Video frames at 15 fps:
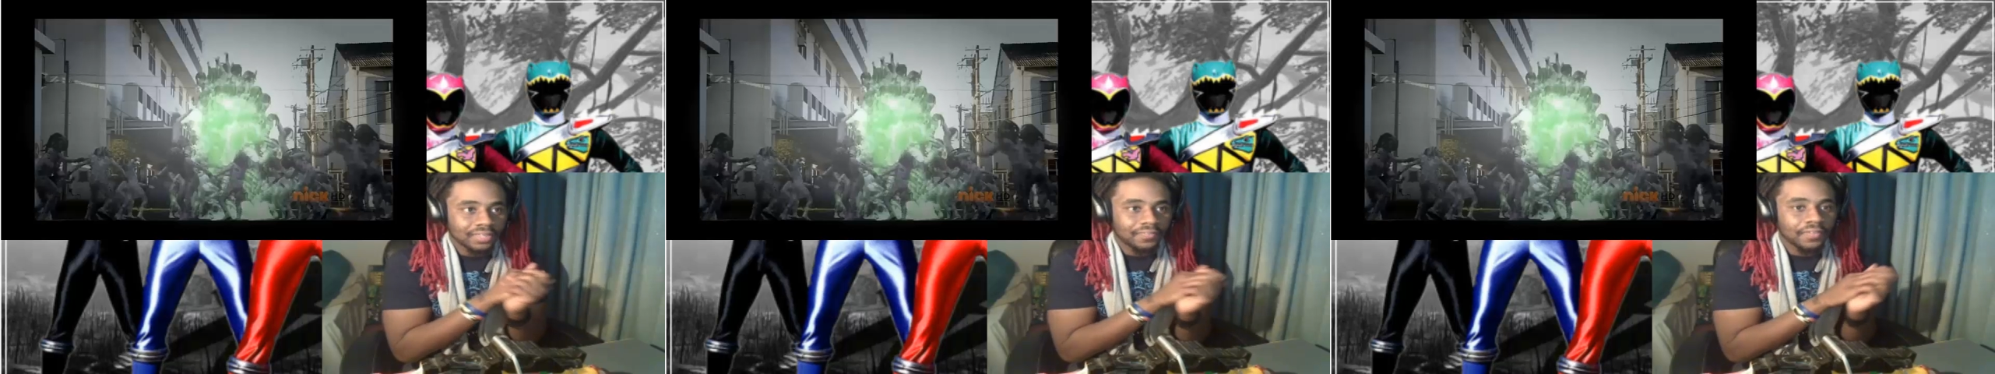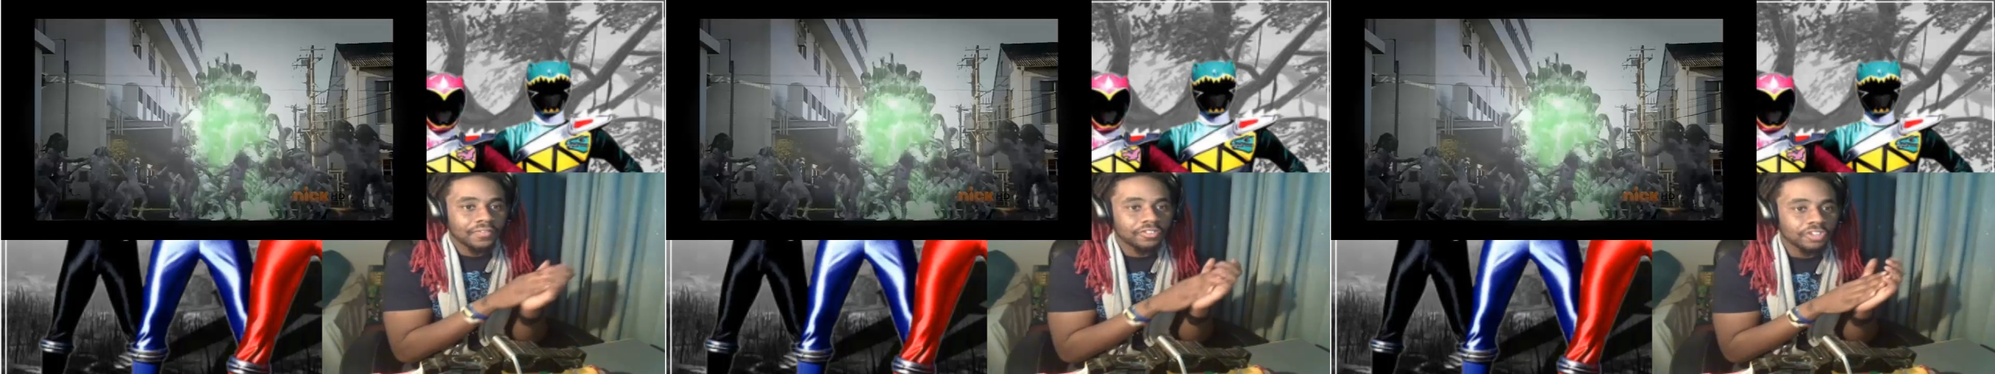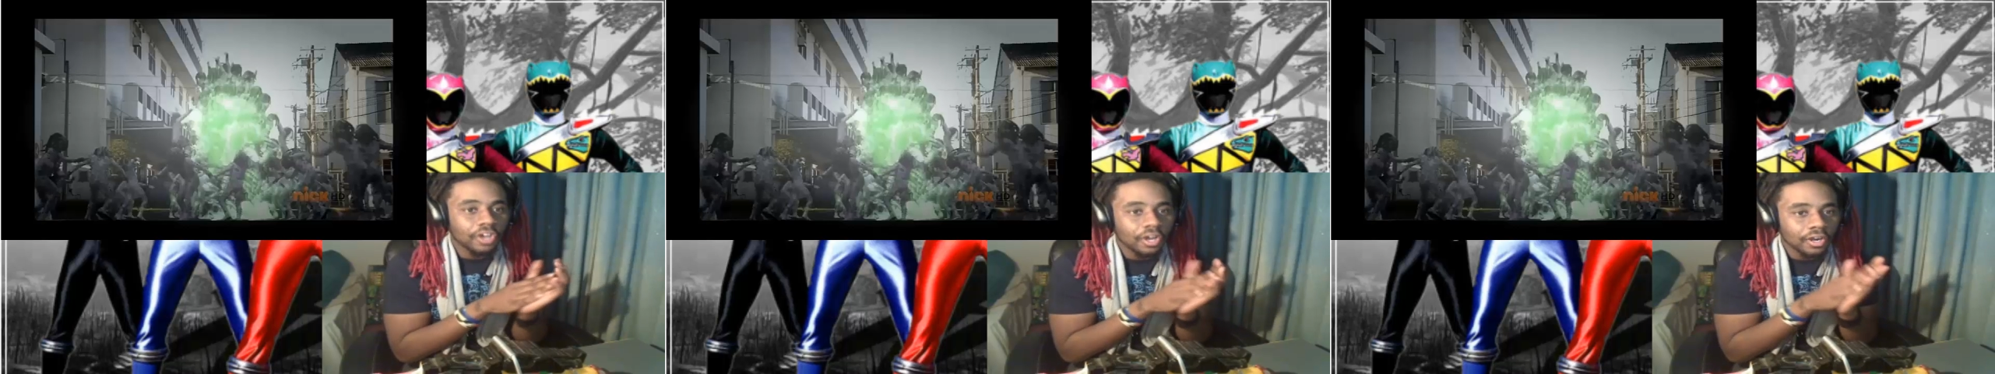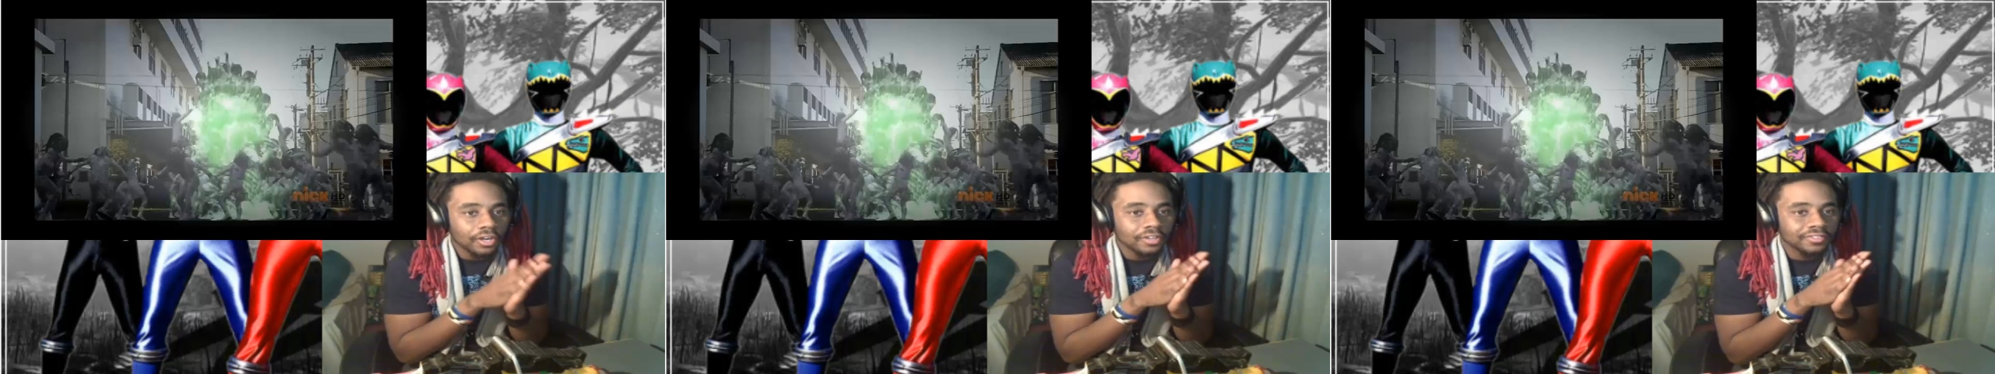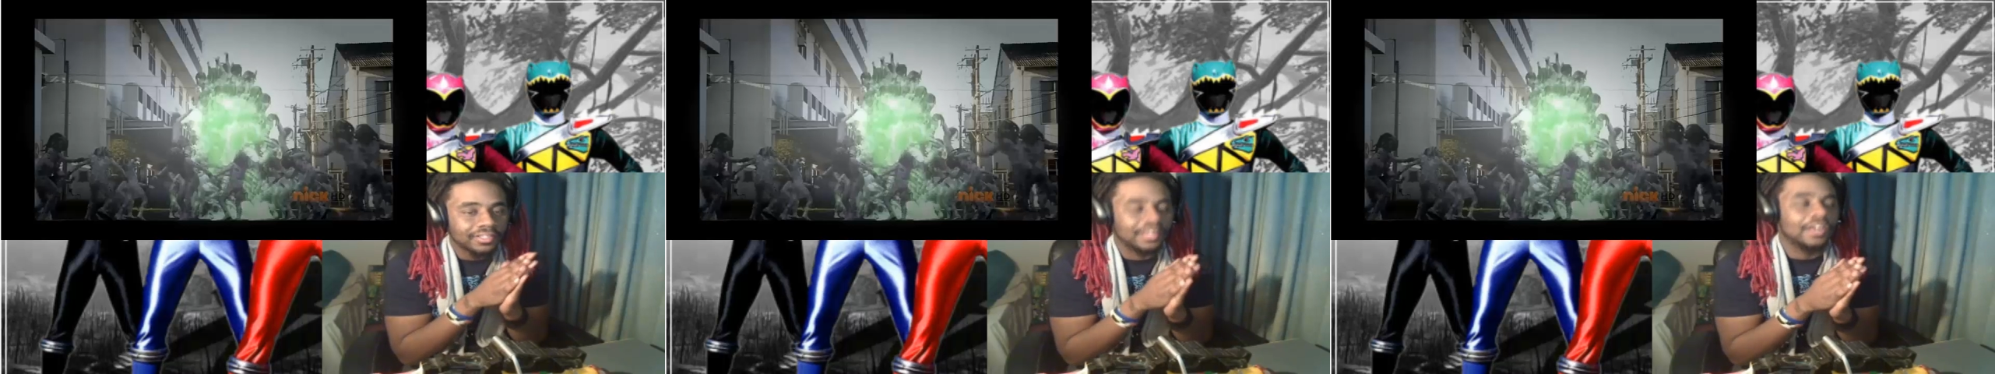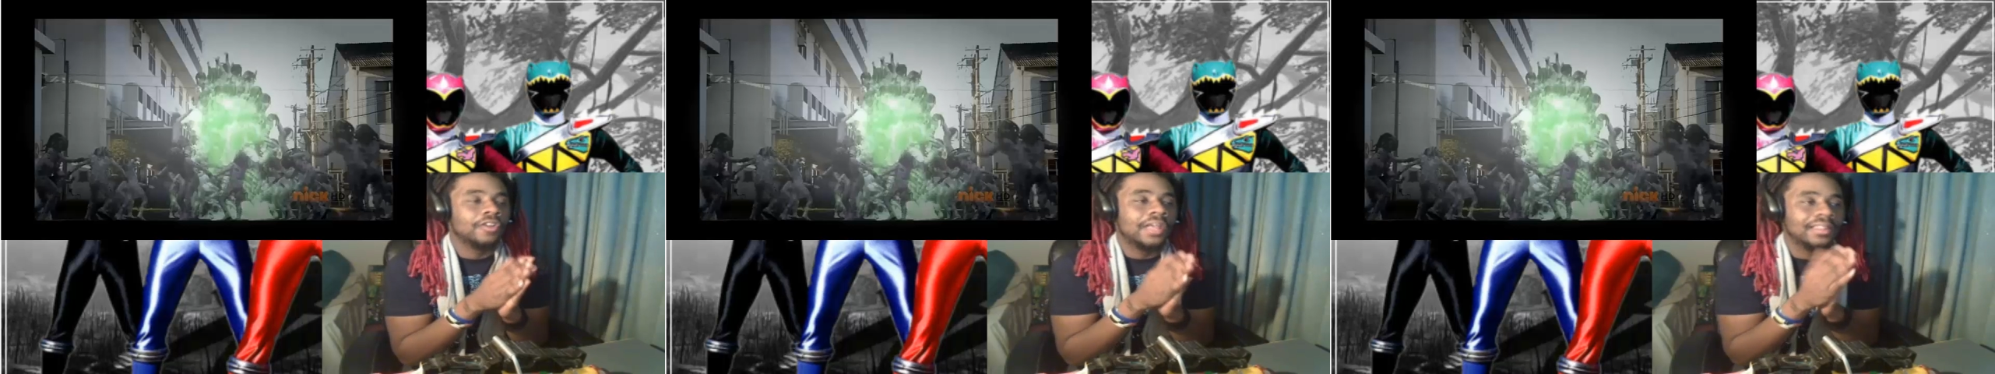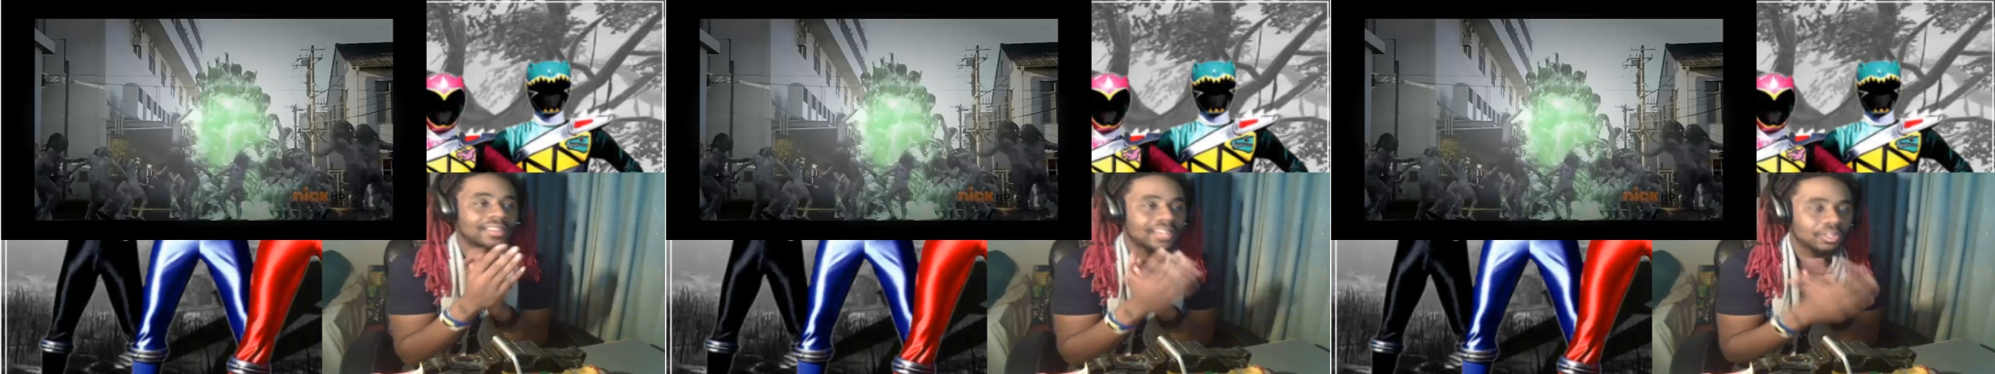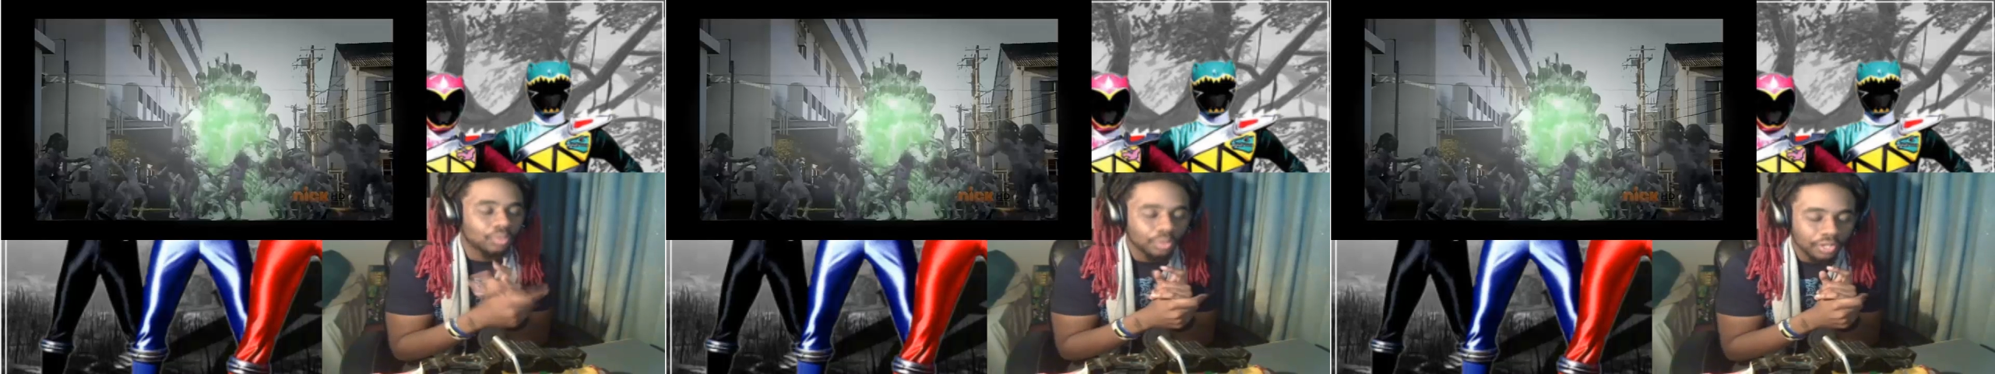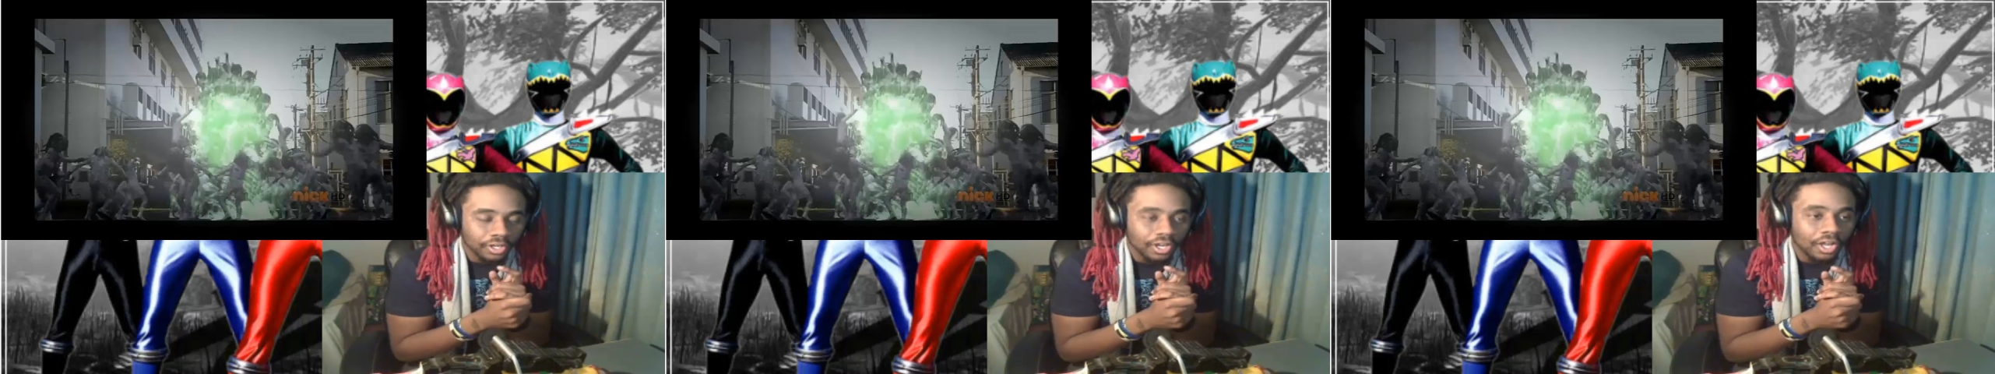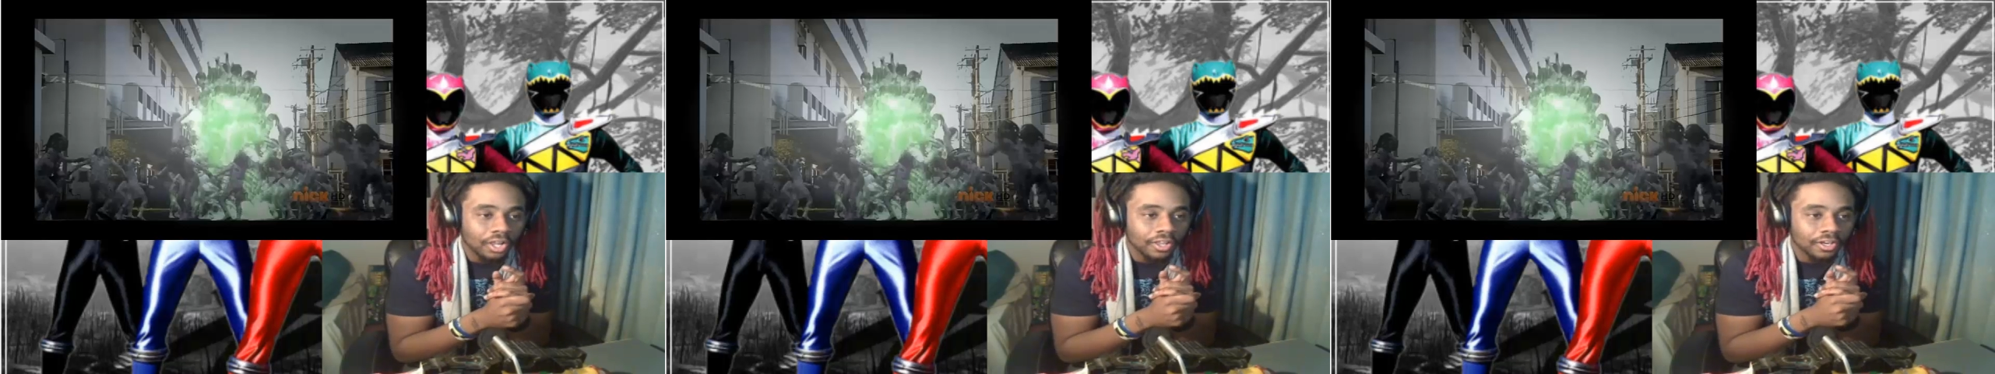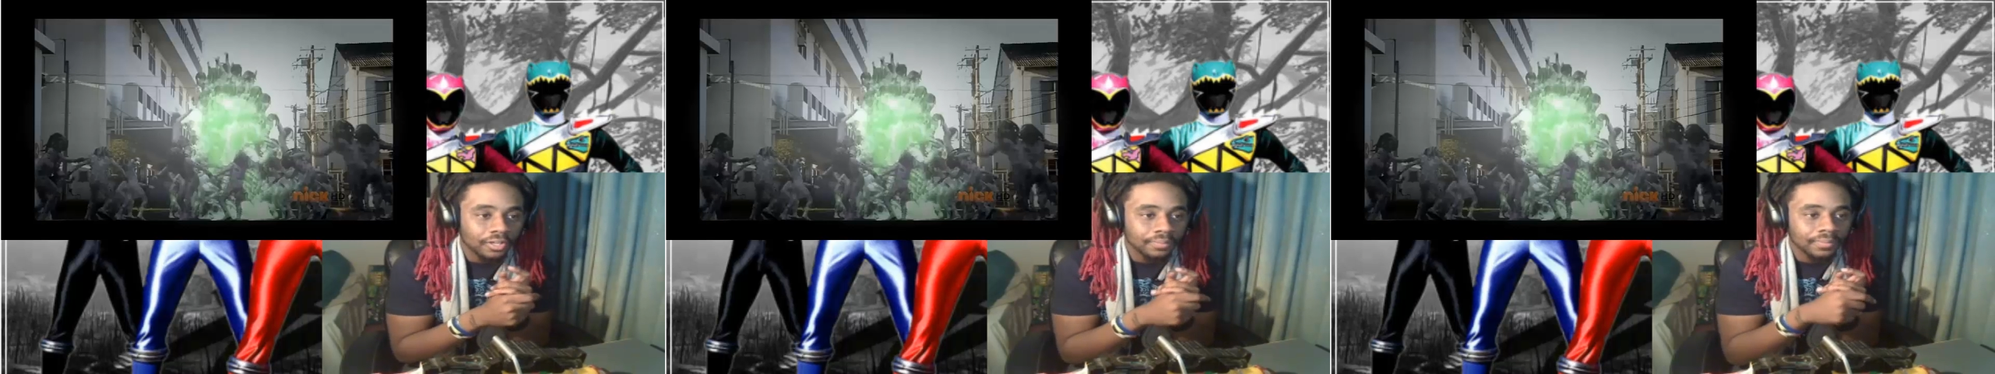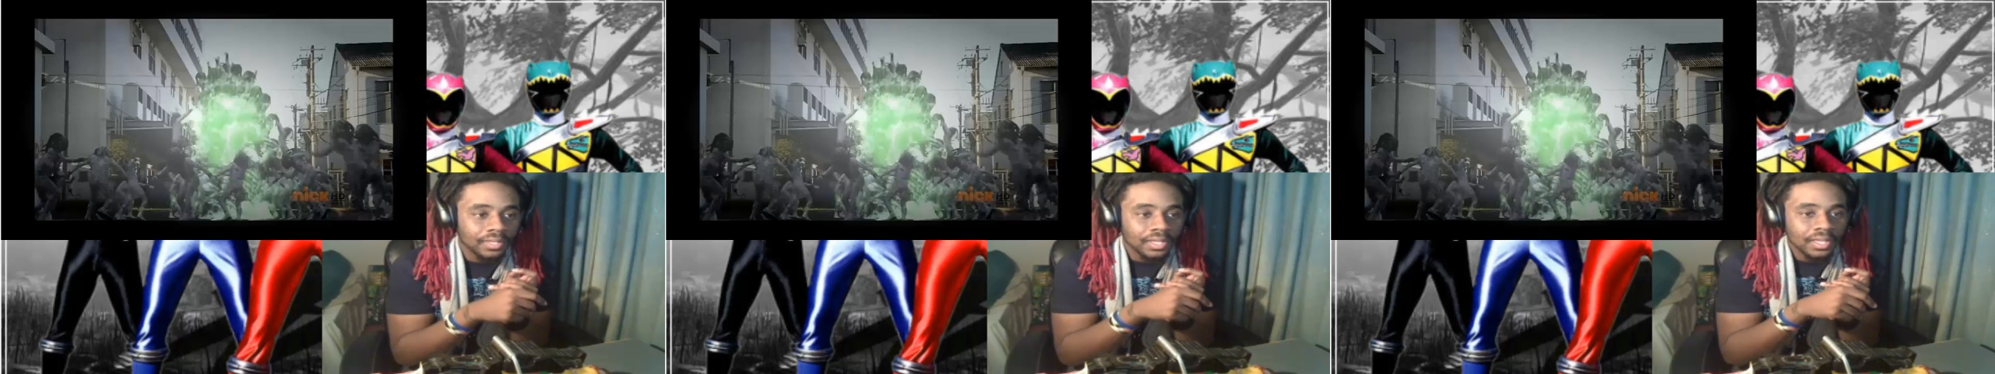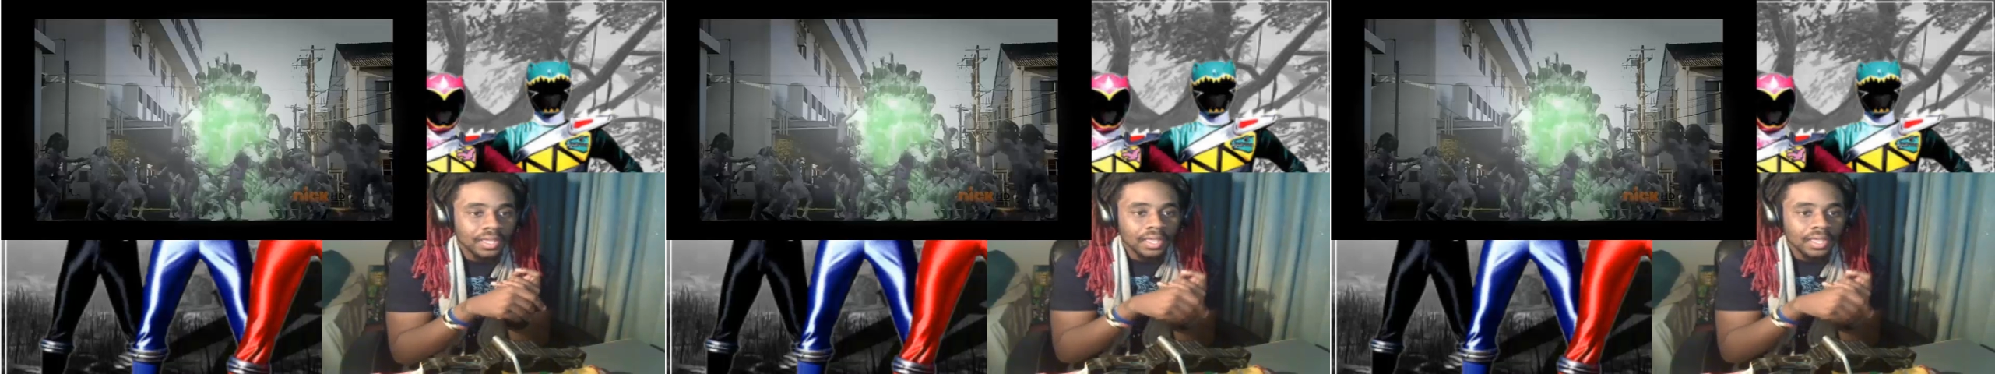Vivitars, I think that's what they're calling them,